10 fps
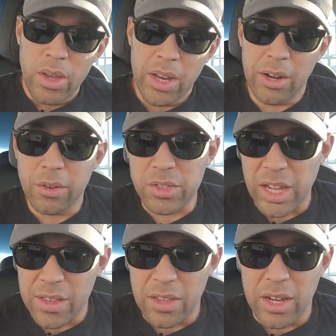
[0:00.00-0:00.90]
and
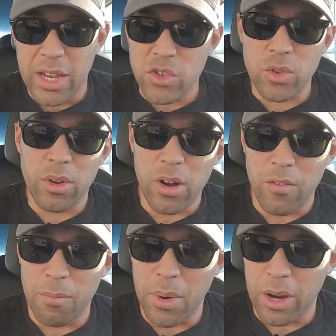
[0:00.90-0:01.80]
understand the nature
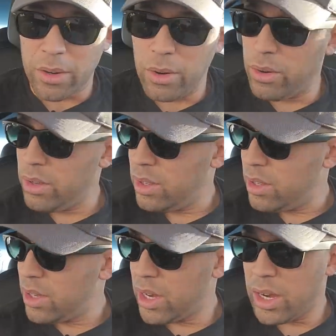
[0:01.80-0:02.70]
of modern
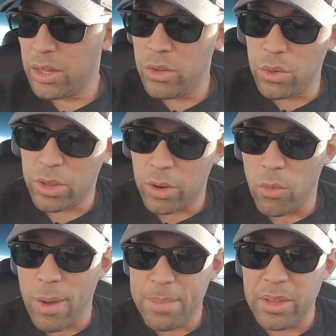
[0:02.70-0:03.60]
uh, nuclear
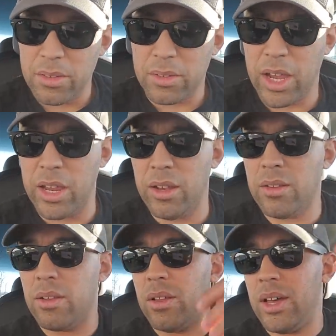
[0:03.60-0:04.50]
weapons
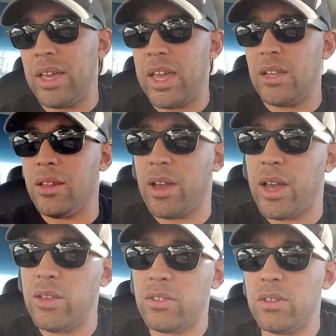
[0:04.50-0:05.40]
and Again,
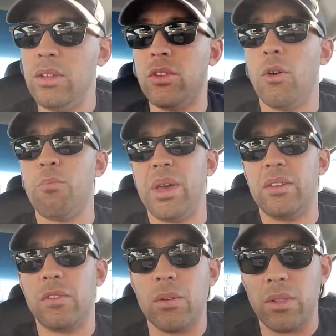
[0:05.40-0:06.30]
guys, don't
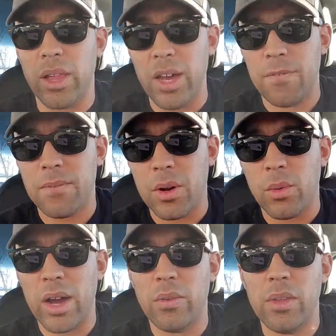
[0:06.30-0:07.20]
base your life
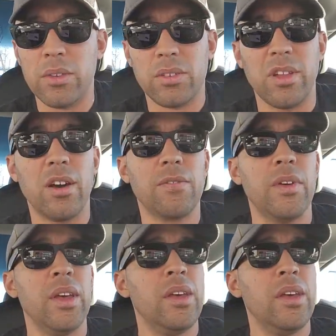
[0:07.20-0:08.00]
around this stuff.